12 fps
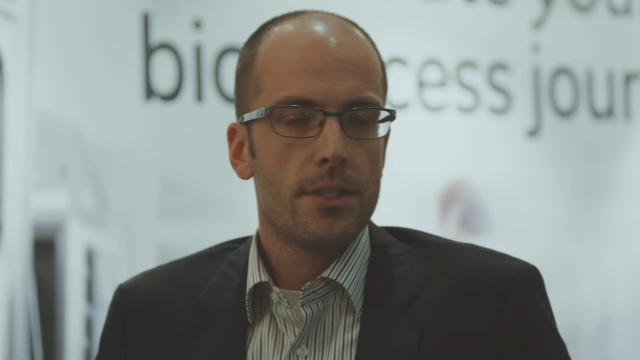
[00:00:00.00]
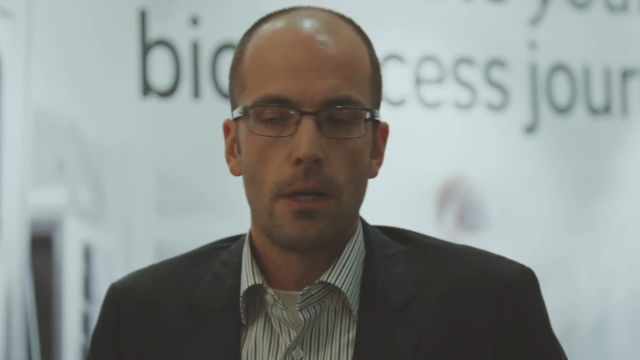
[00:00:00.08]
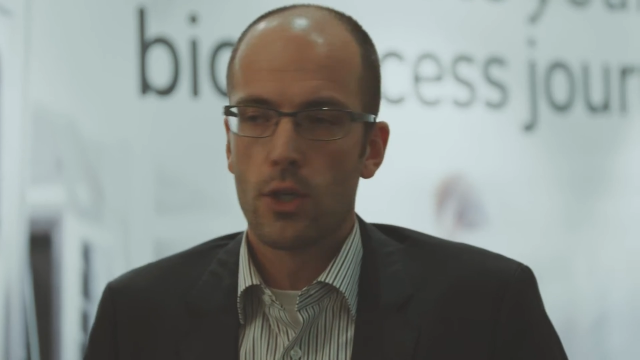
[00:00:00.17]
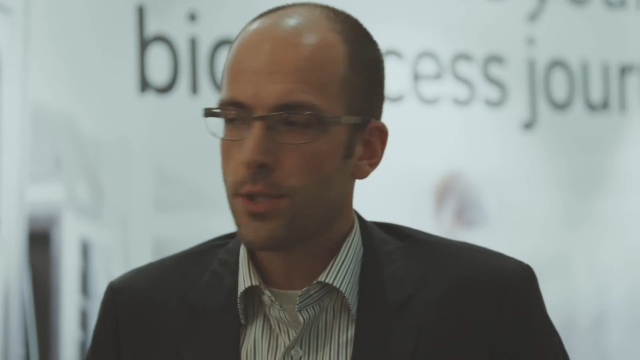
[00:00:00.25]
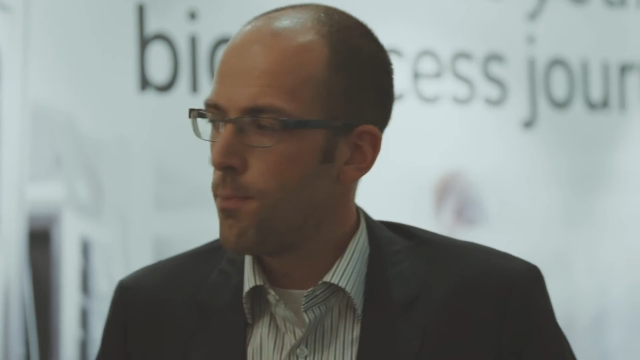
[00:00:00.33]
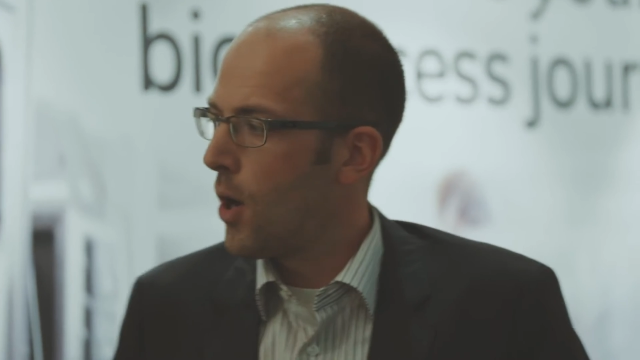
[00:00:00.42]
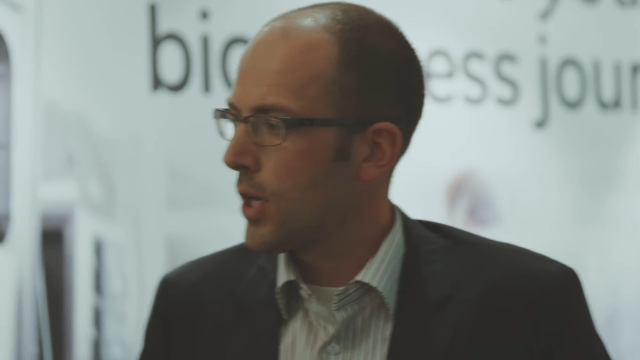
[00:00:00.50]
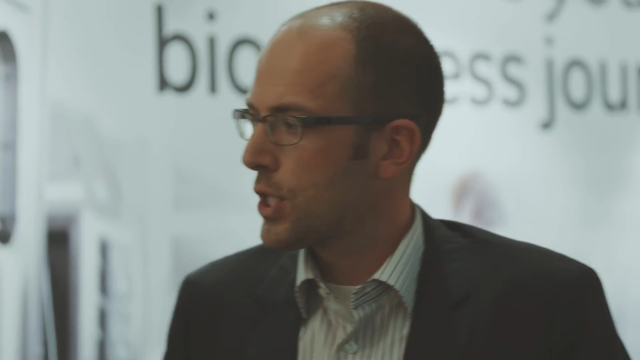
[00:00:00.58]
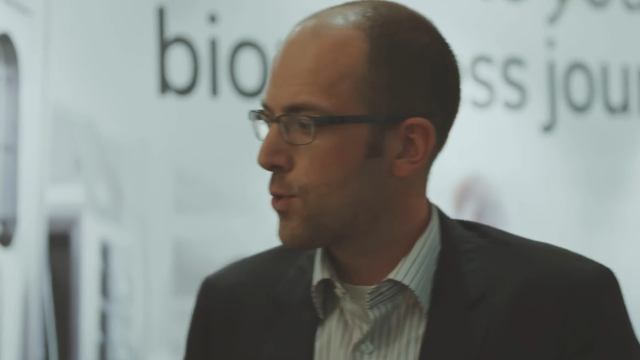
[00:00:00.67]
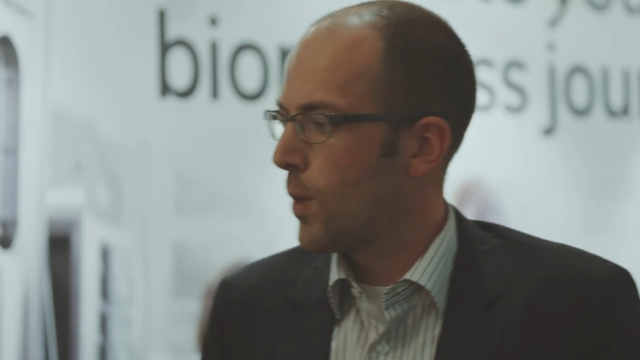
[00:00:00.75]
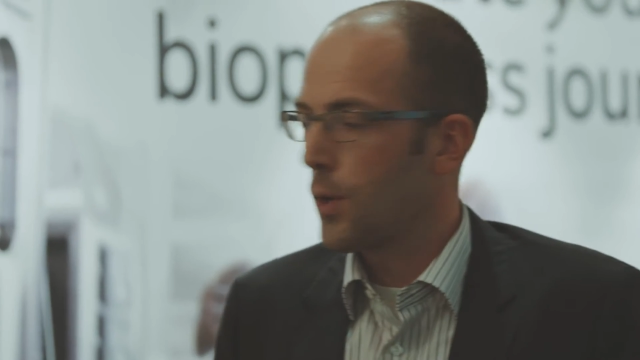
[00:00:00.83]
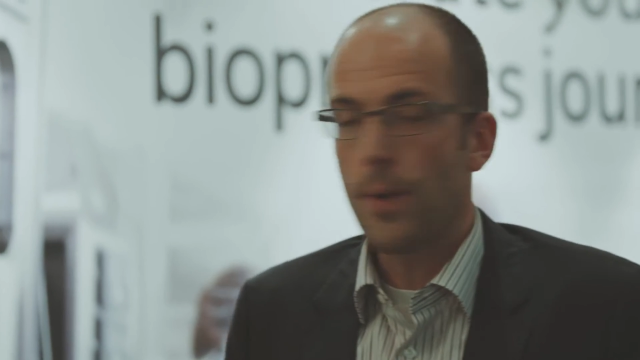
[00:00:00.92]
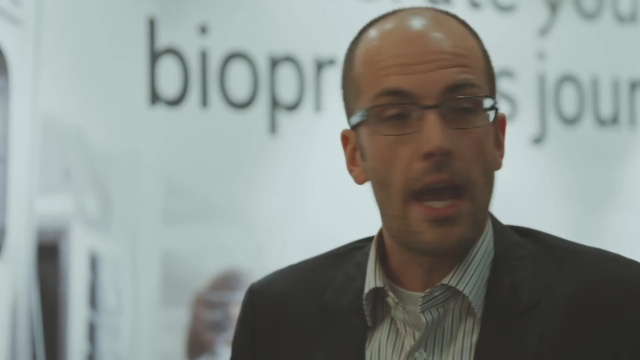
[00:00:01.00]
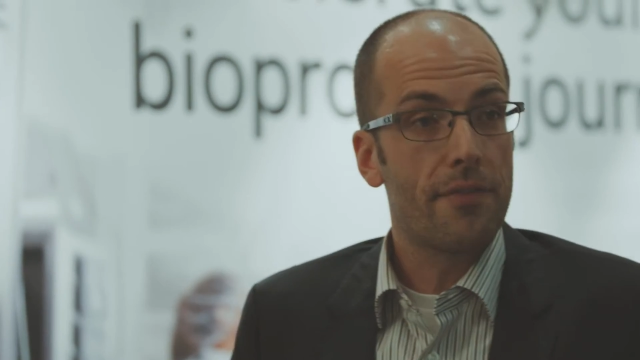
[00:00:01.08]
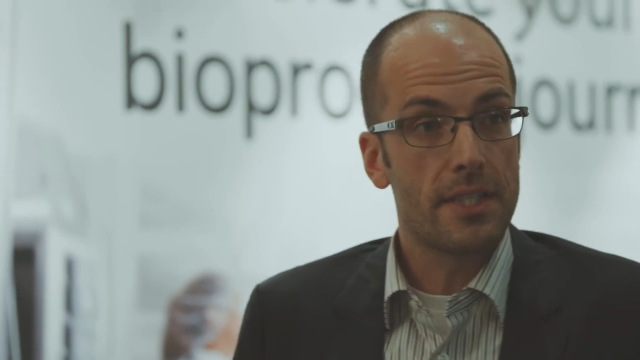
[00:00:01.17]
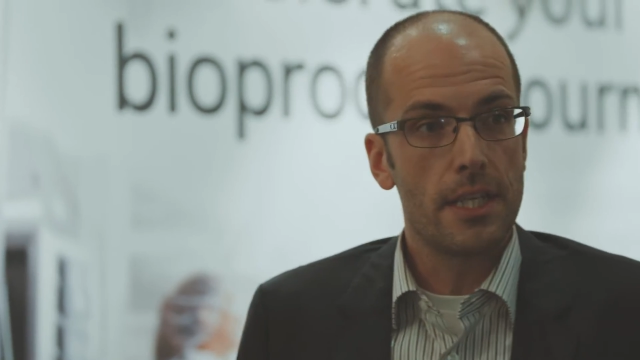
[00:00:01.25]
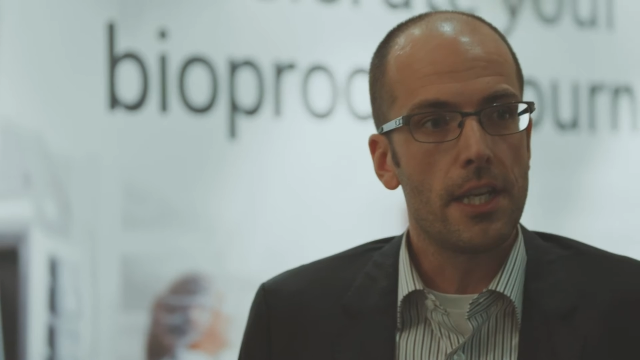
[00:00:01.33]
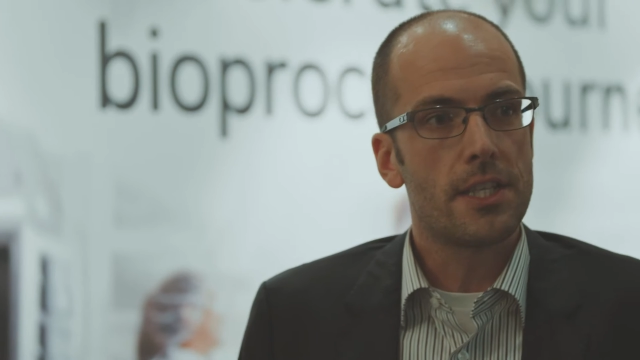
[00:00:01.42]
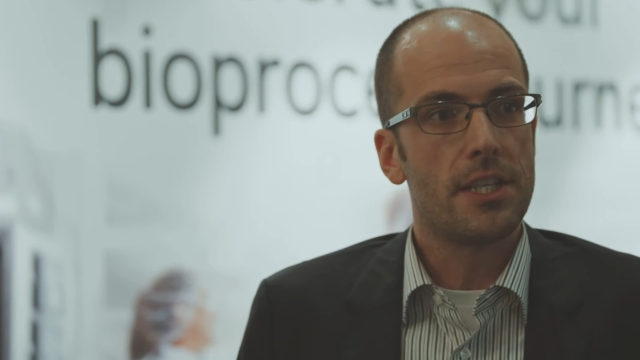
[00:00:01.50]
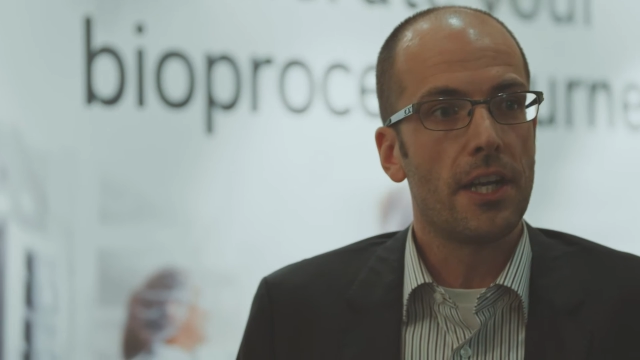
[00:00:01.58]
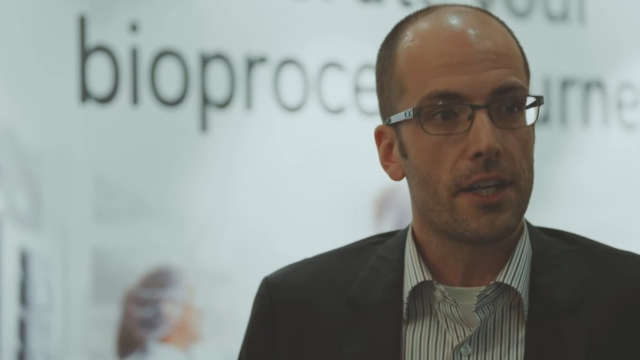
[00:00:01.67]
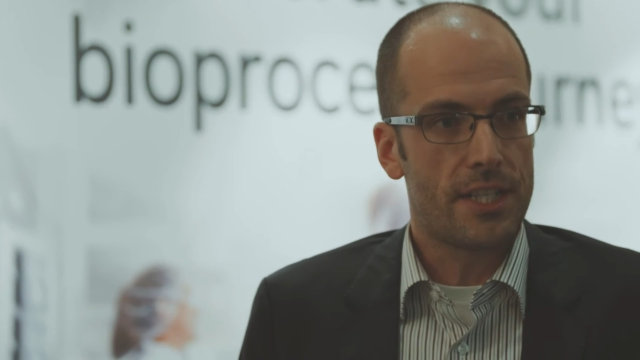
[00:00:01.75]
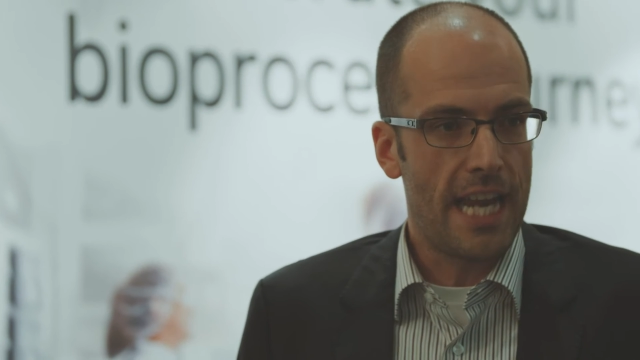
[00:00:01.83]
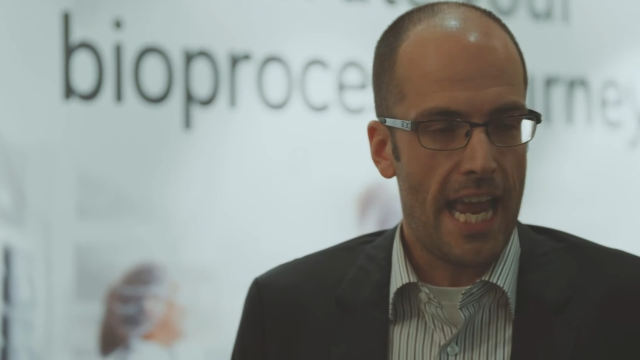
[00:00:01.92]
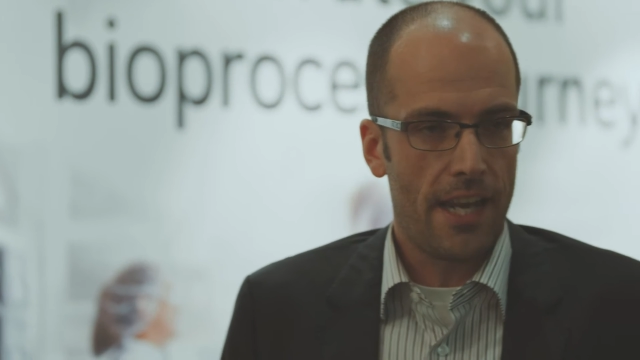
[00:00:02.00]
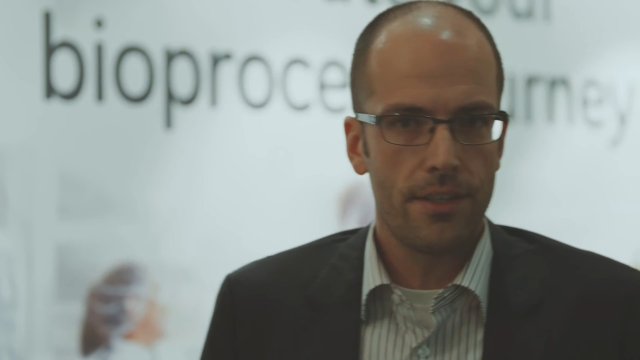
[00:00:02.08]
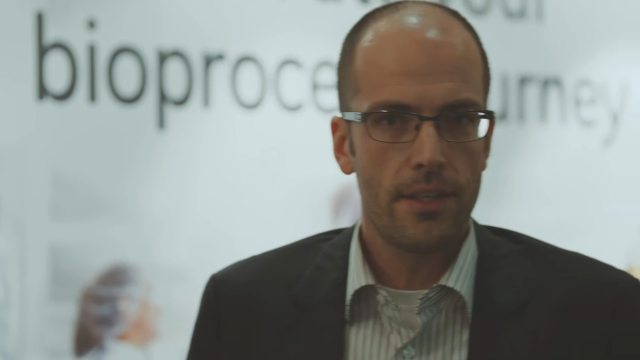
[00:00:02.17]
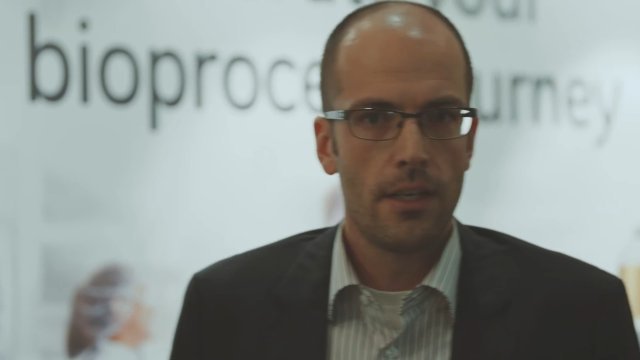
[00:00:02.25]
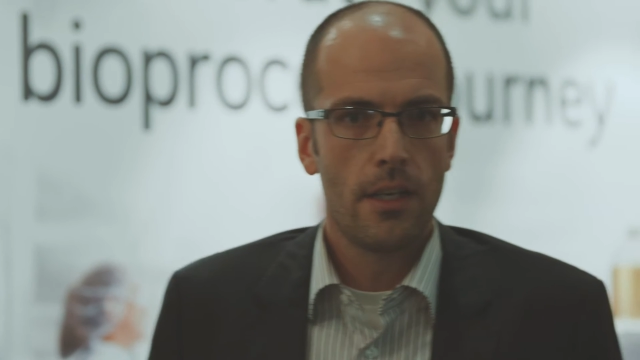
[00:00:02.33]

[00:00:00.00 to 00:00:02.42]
The smallest one we have is the XDR10.